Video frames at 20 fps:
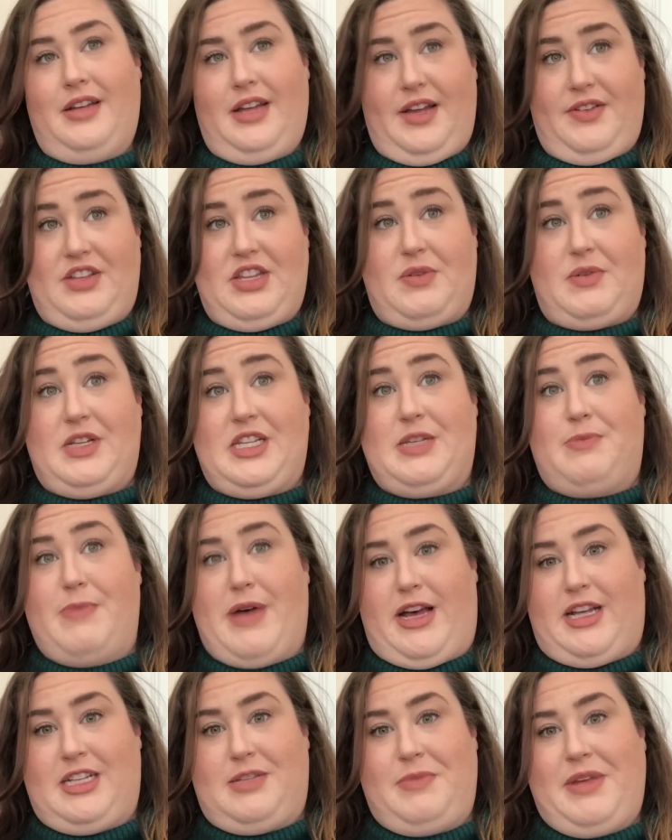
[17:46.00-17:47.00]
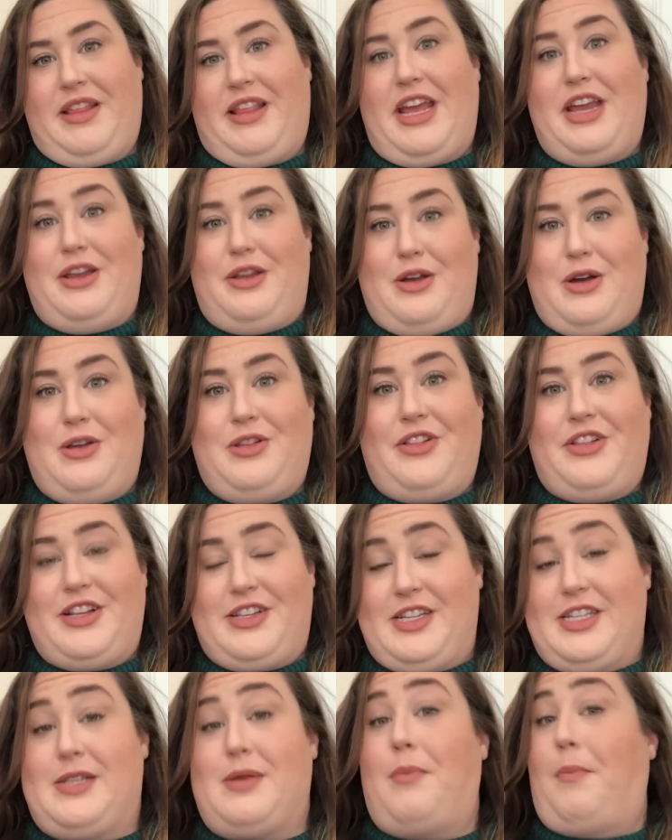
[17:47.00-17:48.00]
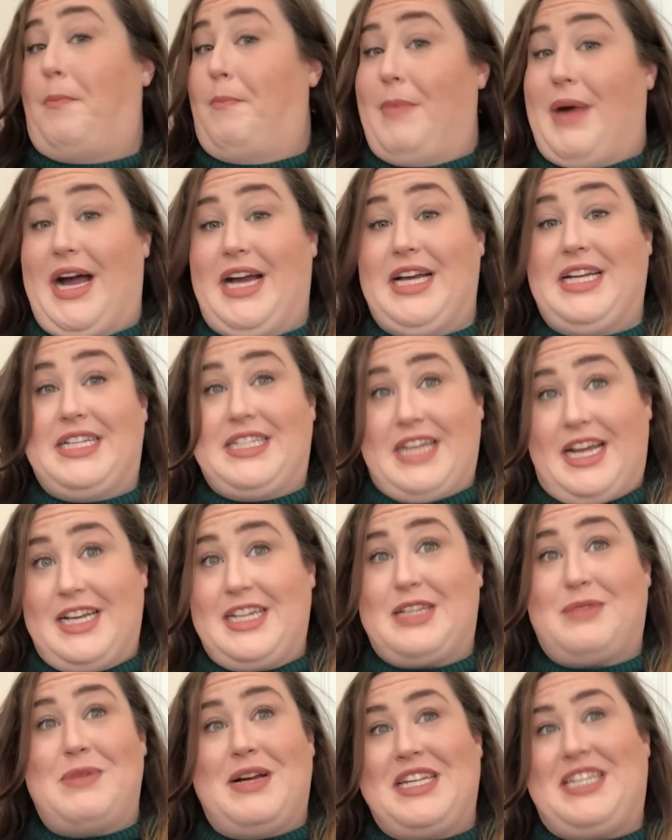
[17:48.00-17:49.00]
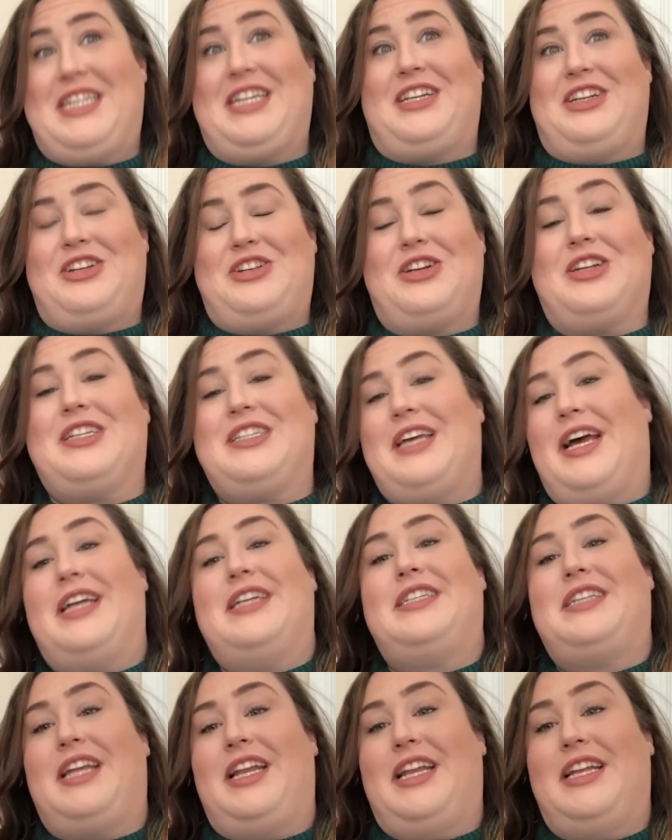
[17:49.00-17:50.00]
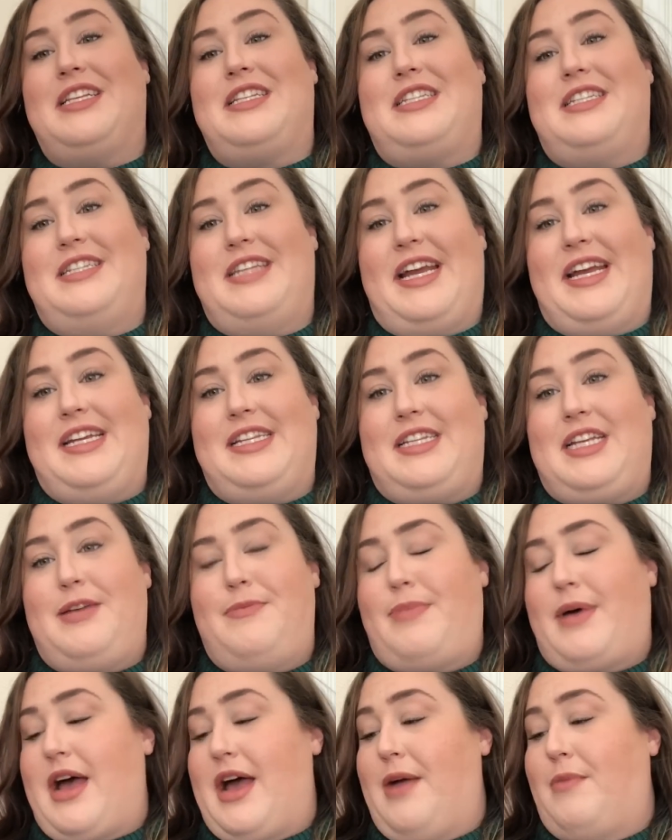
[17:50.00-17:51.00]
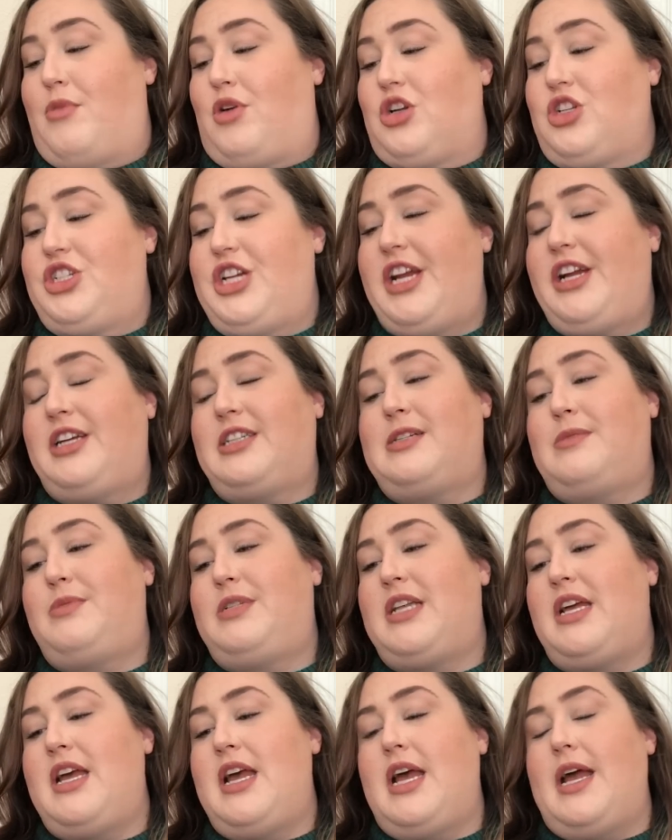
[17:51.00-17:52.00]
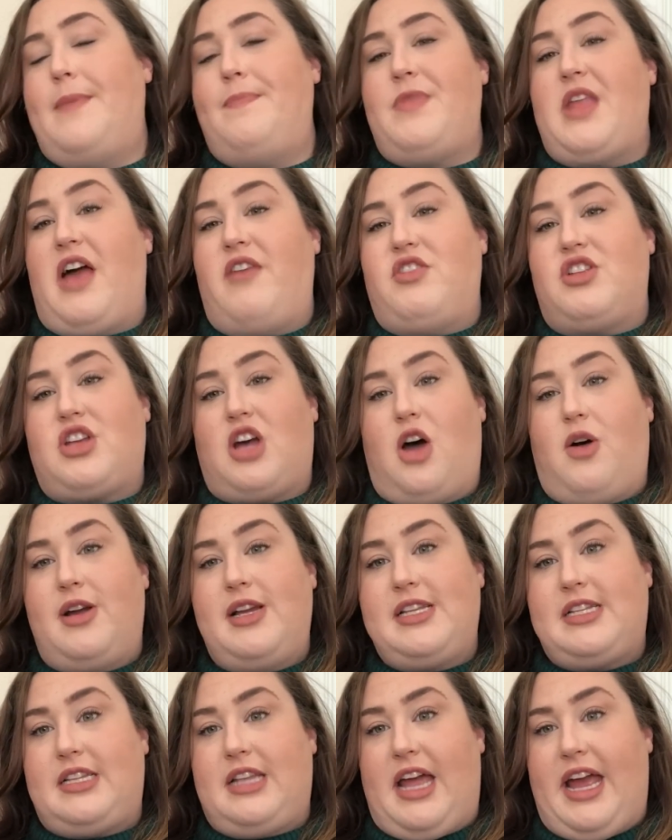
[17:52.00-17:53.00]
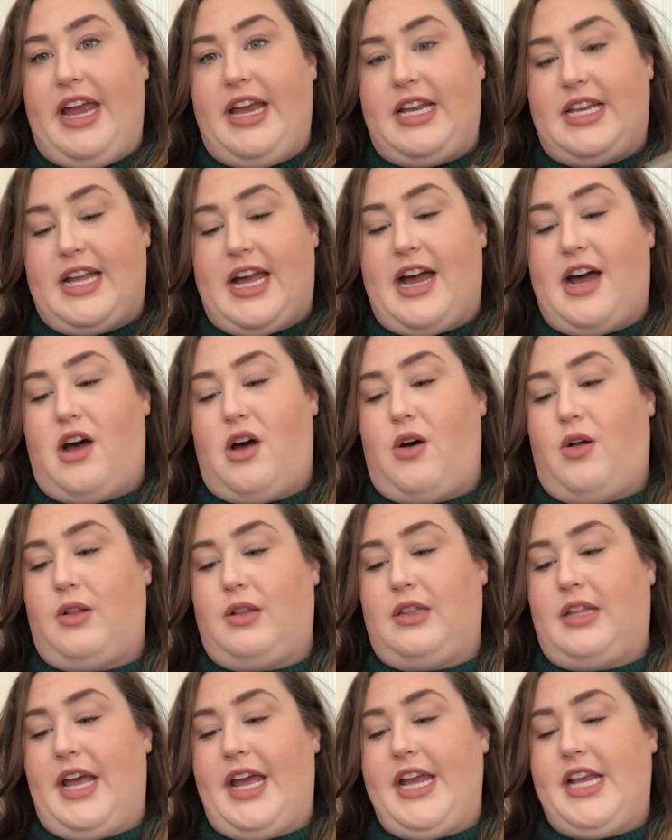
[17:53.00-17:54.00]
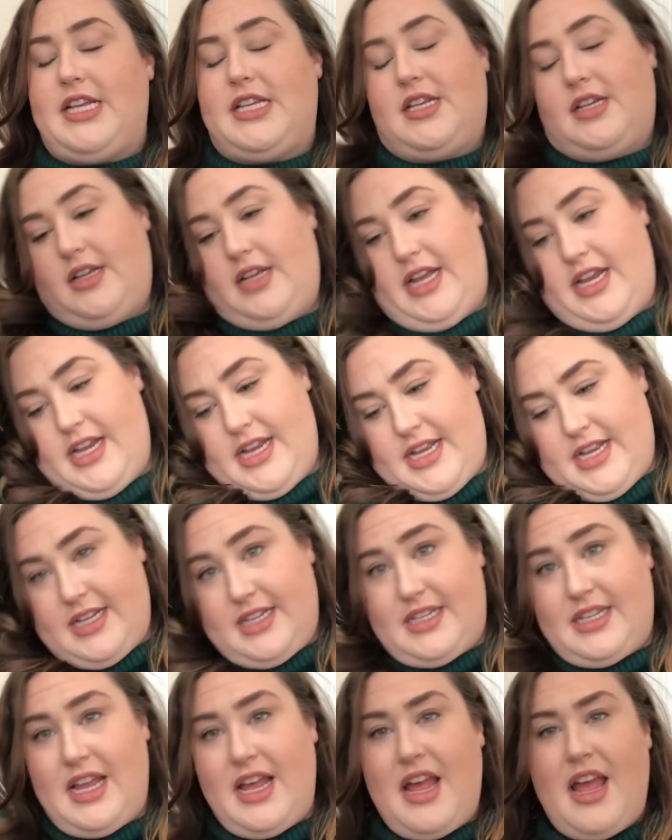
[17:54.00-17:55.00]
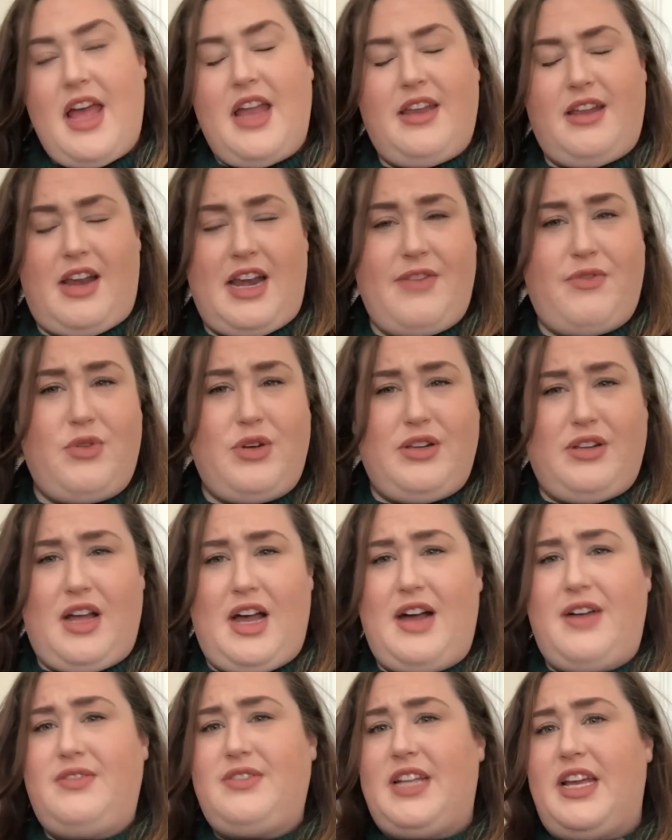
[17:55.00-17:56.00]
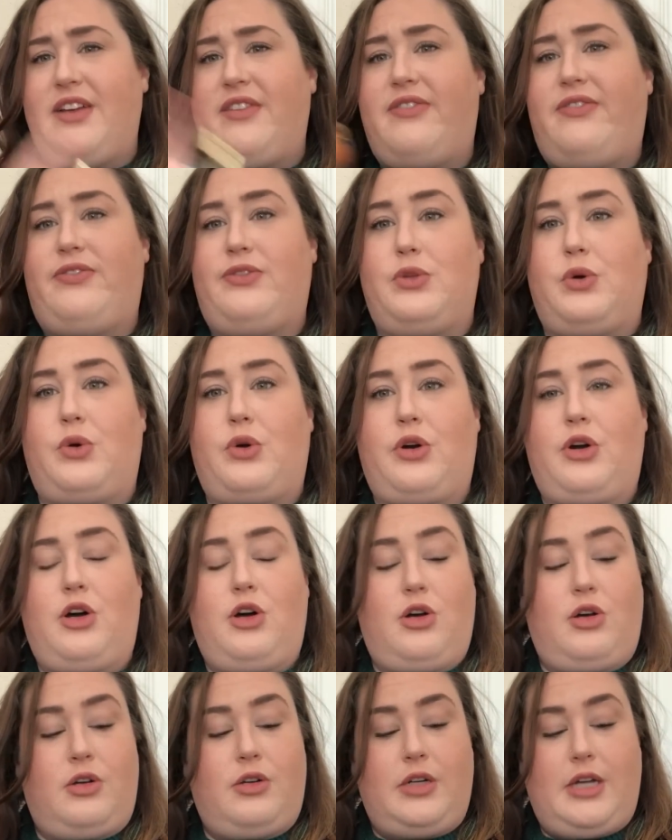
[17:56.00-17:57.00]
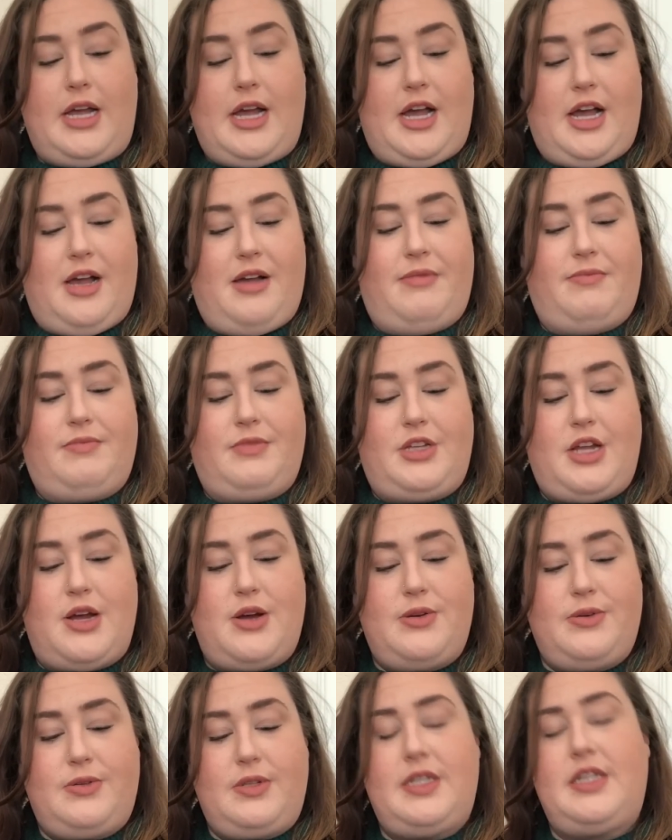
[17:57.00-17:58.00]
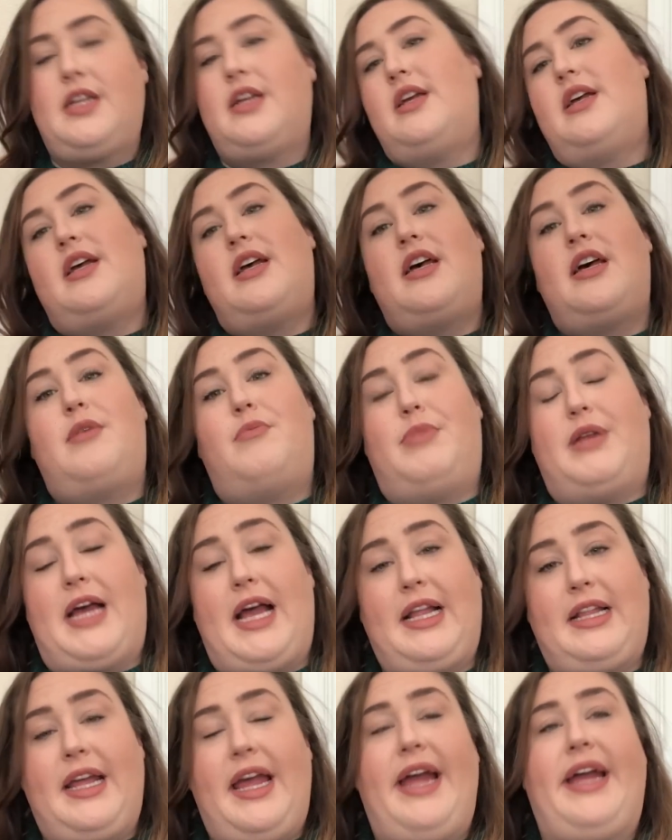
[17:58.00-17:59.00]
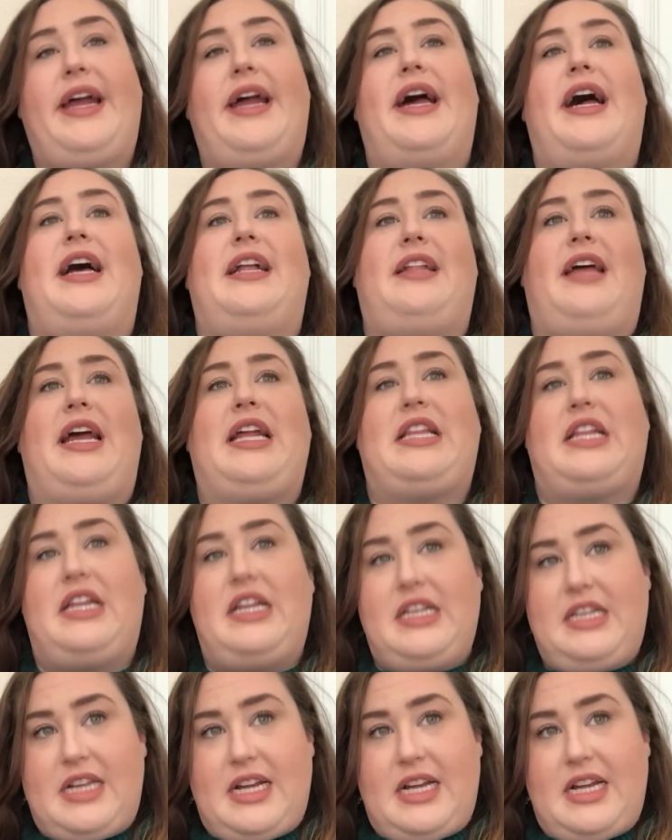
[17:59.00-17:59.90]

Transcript: if someone smells me, they know that this is my scent, my signature scent, and it's Daisy by Marc Jacobs. I've just always liked how light it is. Not everyone loves like floral tones, but I like it. I like that it